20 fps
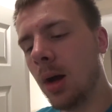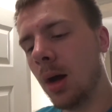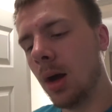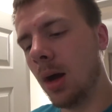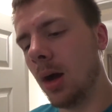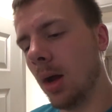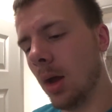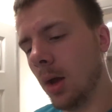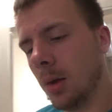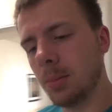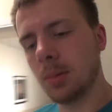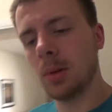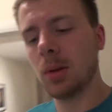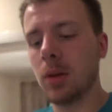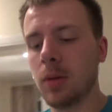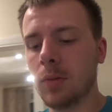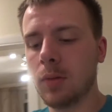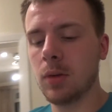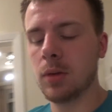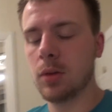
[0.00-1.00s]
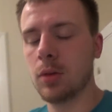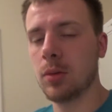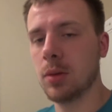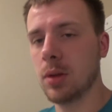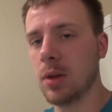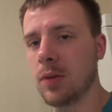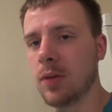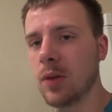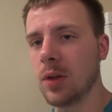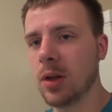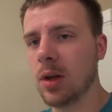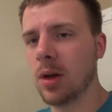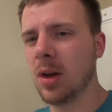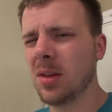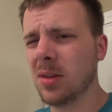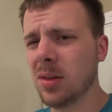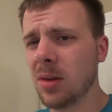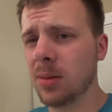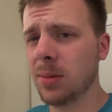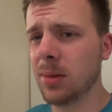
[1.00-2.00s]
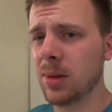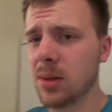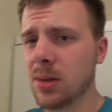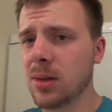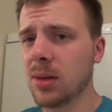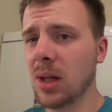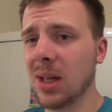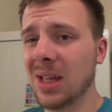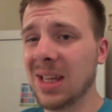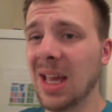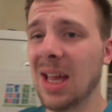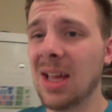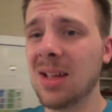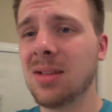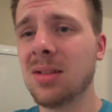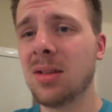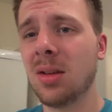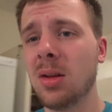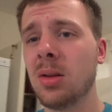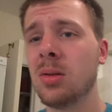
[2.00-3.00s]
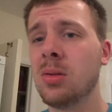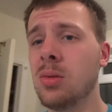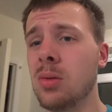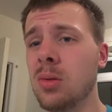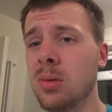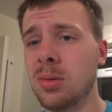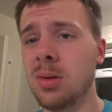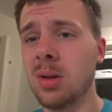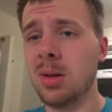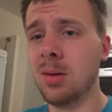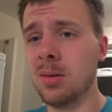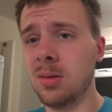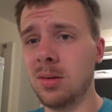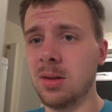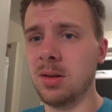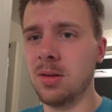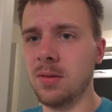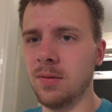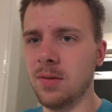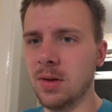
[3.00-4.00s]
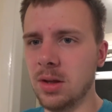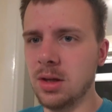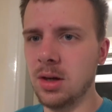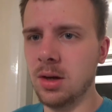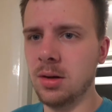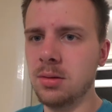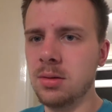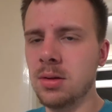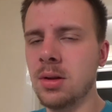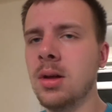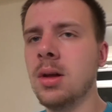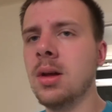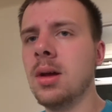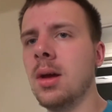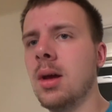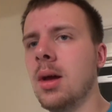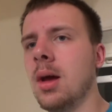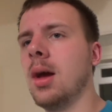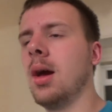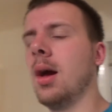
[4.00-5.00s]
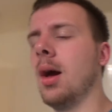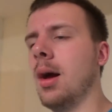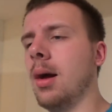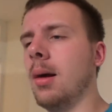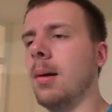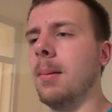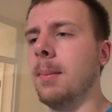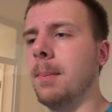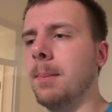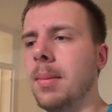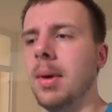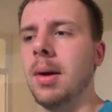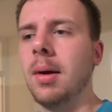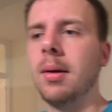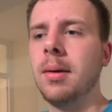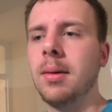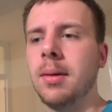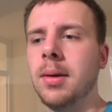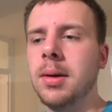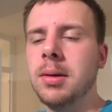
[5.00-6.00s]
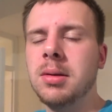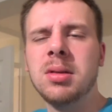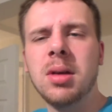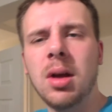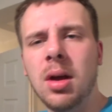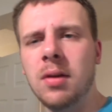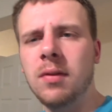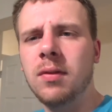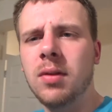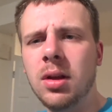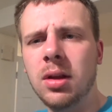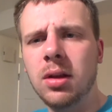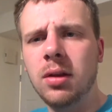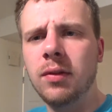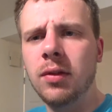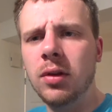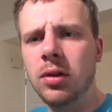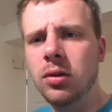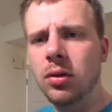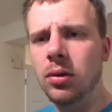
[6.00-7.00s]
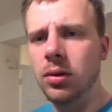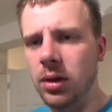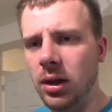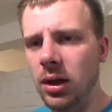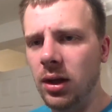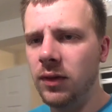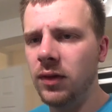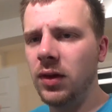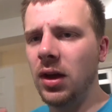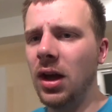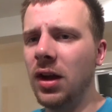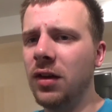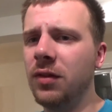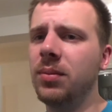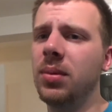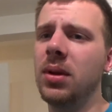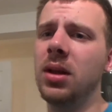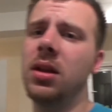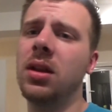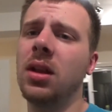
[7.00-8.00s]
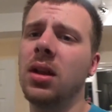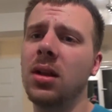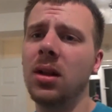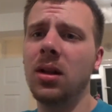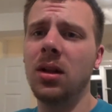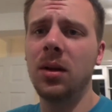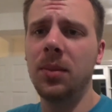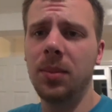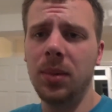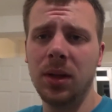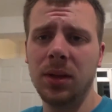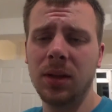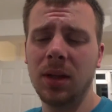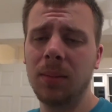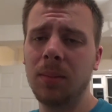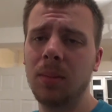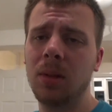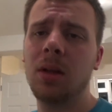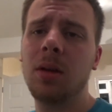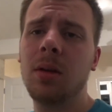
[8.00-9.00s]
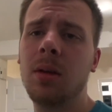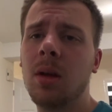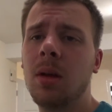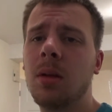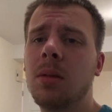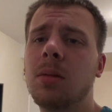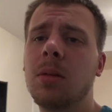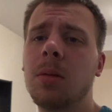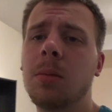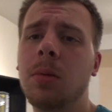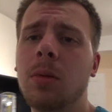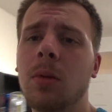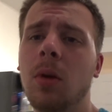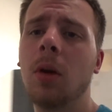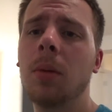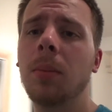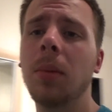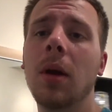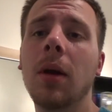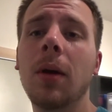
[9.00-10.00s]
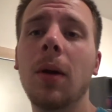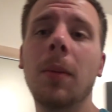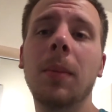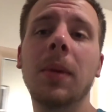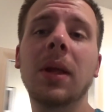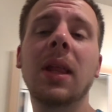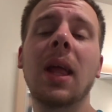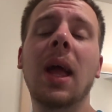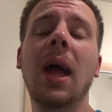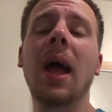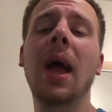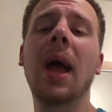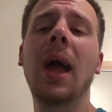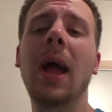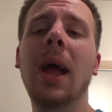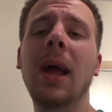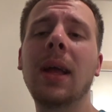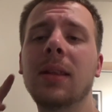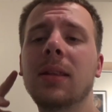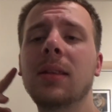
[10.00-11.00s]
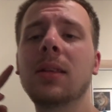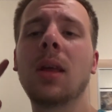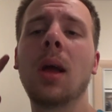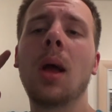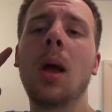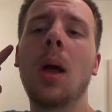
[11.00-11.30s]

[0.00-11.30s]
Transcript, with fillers: I hope that you've enjoyed this video. I know it's again not the longest of videos, um, but hopefully you've enjoyed it. If you have, please hit the like button down below, subscribe, comment, and